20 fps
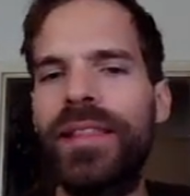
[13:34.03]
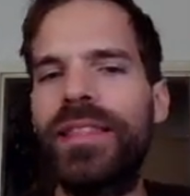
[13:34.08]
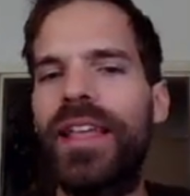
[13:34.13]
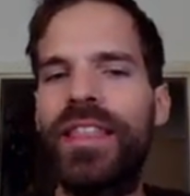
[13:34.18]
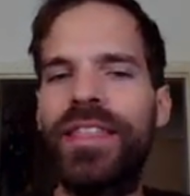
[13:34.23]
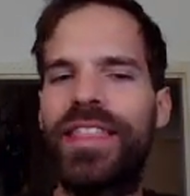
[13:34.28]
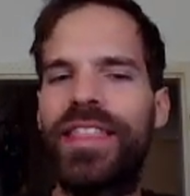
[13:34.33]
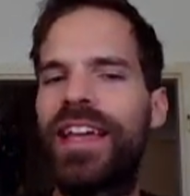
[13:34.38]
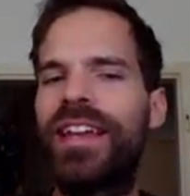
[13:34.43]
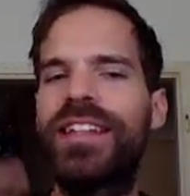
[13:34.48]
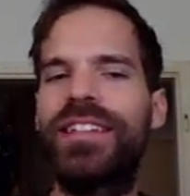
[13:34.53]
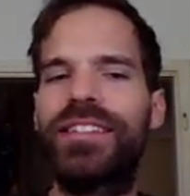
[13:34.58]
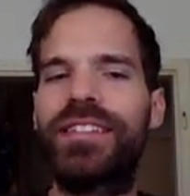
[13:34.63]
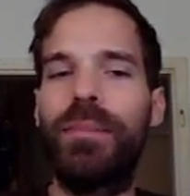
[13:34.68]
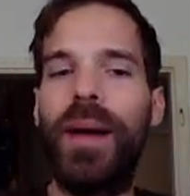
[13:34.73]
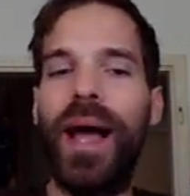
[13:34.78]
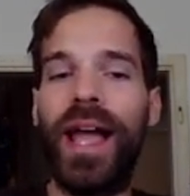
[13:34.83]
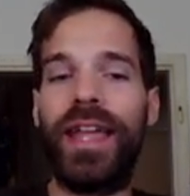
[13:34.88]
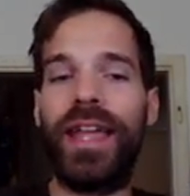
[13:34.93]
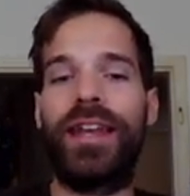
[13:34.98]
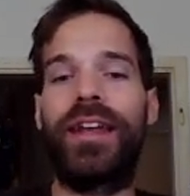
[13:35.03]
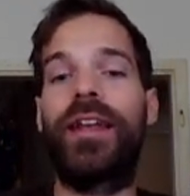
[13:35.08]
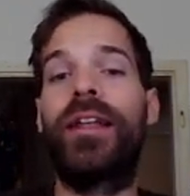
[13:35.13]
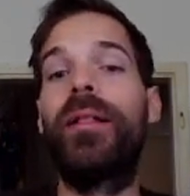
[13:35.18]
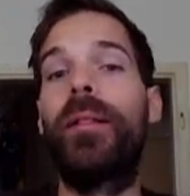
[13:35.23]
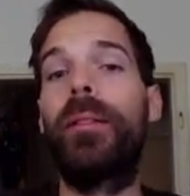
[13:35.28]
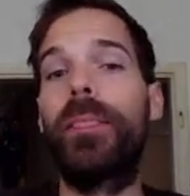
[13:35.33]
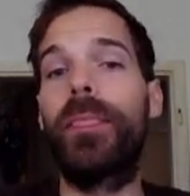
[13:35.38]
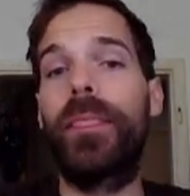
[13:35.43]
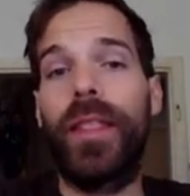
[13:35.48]
and then it's mine.
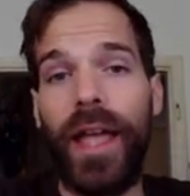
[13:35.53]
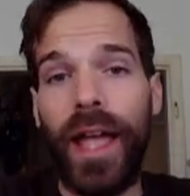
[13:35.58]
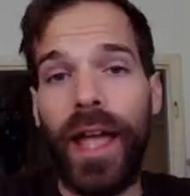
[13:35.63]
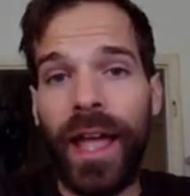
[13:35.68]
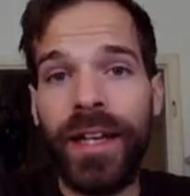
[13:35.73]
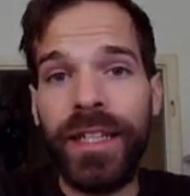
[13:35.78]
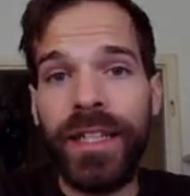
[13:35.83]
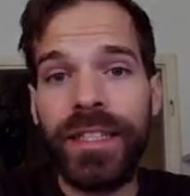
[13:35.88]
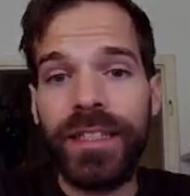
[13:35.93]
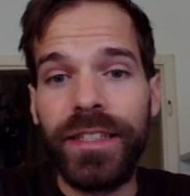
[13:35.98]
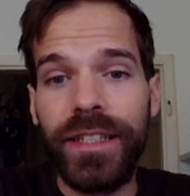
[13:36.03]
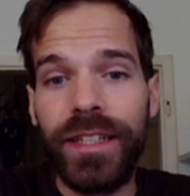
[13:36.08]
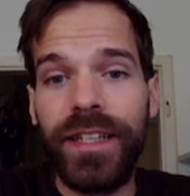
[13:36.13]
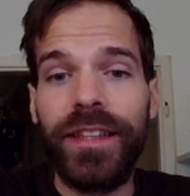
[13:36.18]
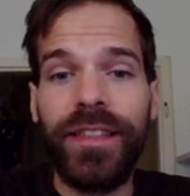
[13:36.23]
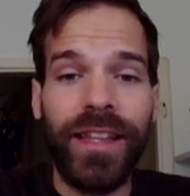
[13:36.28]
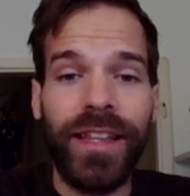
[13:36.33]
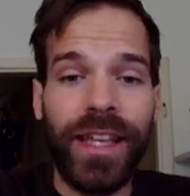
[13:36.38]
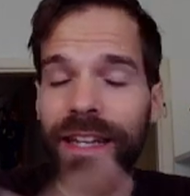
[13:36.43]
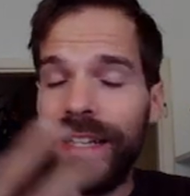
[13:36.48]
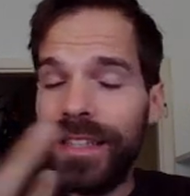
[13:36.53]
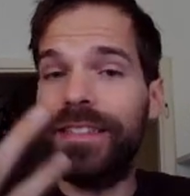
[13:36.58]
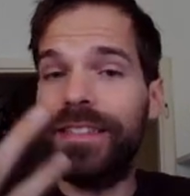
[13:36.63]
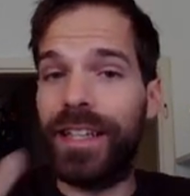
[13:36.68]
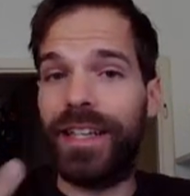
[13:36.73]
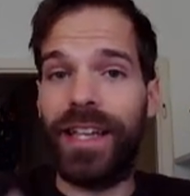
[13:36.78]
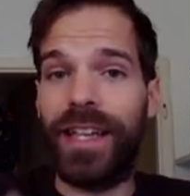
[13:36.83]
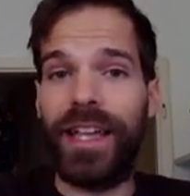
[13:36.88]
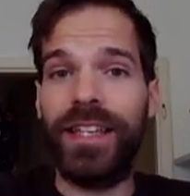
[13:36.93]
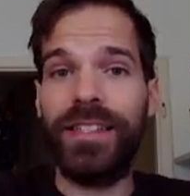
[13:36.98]
And that is the
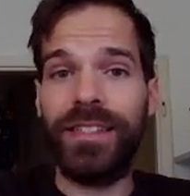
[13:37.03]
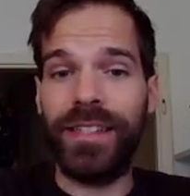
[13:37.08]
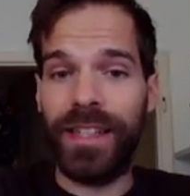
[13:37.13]
case.